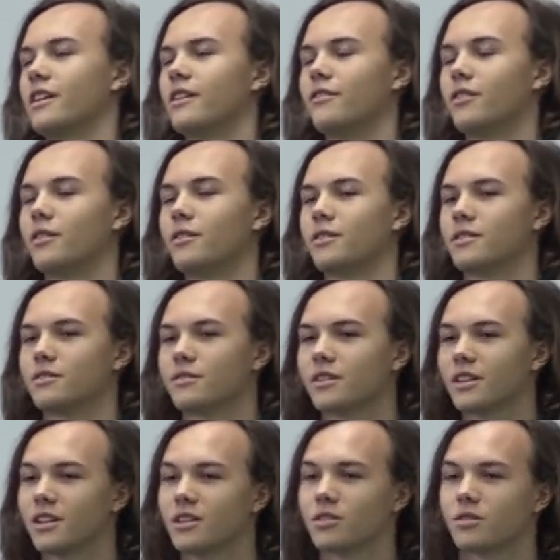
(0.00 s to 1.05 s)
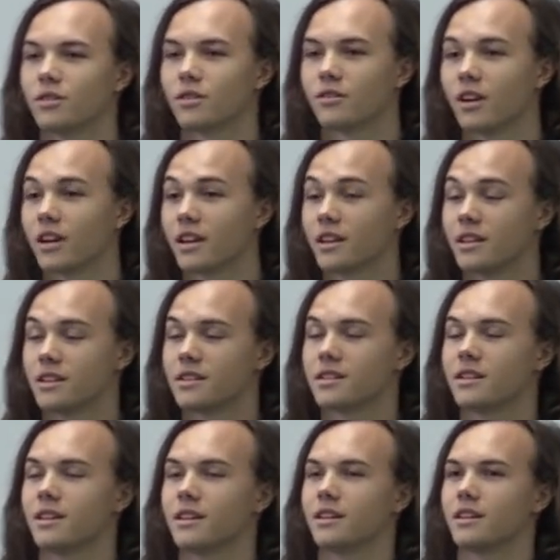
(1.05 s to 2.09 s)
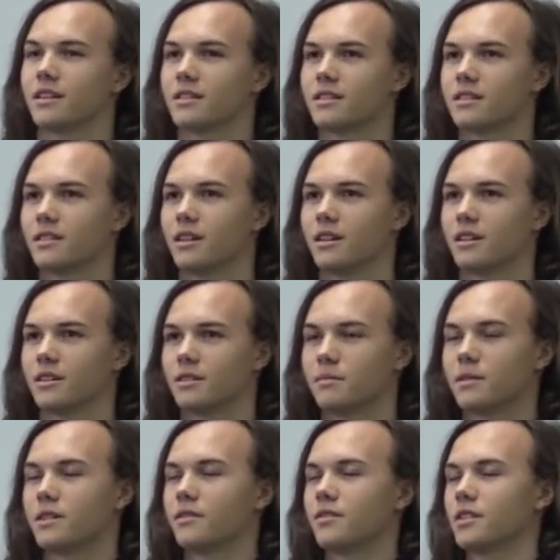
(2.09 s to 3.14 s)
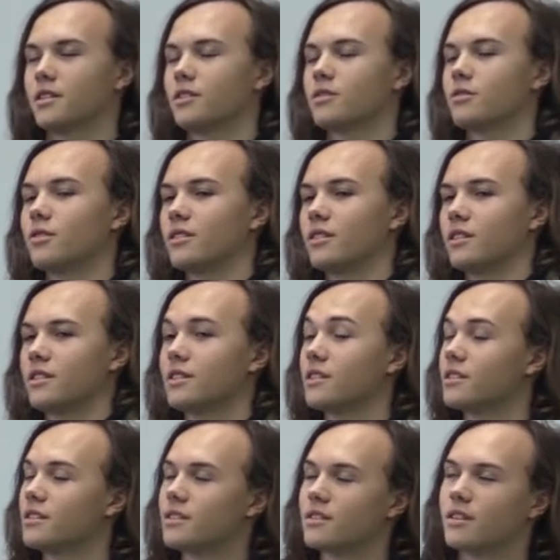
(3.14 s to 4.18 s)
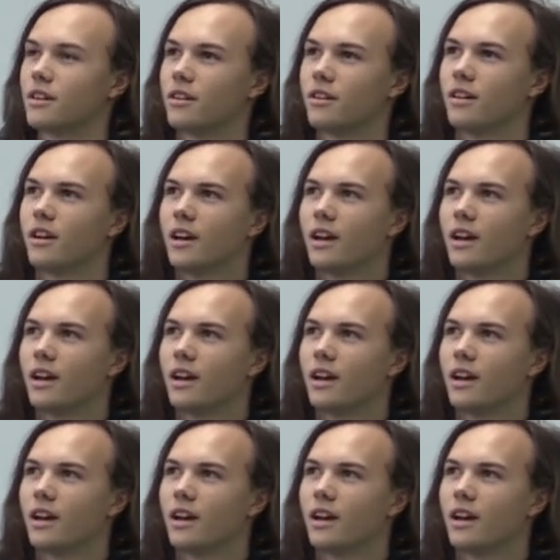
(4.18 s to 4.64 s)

I've always really enjoyed running these things, specifically shorter distances though.